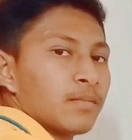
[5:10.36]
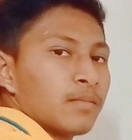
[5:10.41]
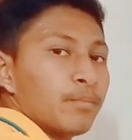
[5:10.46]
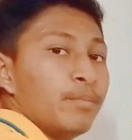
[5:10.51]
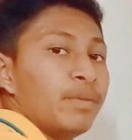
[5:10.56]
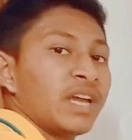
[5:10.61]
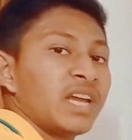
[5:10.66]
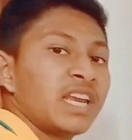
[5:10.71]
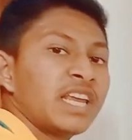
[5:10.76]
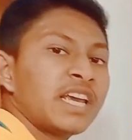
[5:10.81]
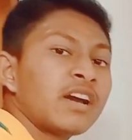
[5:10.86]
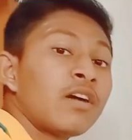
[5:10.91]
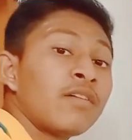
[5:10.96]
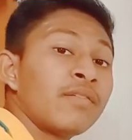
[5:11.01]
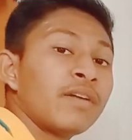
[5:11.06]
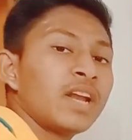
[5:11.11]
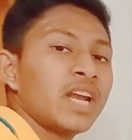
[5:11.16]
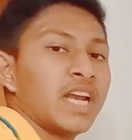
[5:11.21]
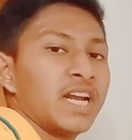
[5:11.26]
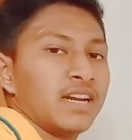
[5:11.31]
Beginning
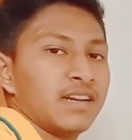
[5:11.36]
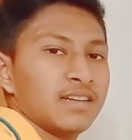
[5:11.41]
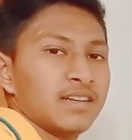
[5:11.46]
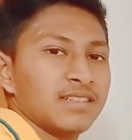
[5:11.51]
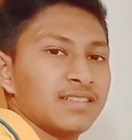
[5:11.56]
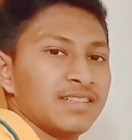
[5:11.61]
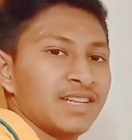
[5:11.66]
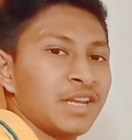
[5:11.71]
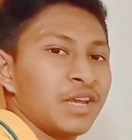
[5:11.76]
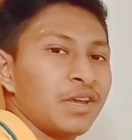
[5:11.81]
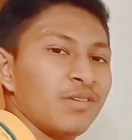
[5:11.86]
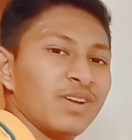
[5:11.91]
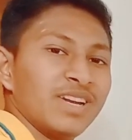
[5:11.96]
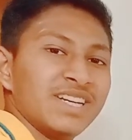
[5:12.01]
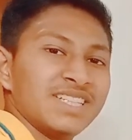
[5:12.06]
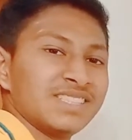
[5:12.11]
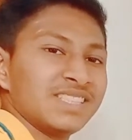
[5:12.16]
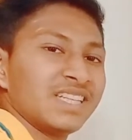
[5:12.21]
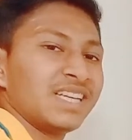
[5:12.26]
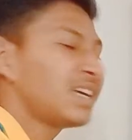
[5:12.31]
of an end. You
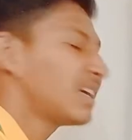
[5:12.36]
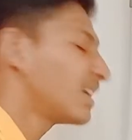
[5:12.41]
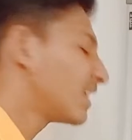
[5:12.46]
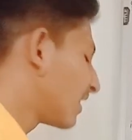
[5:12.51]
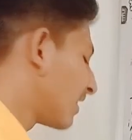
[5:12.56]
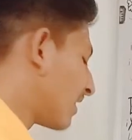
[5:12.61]
will see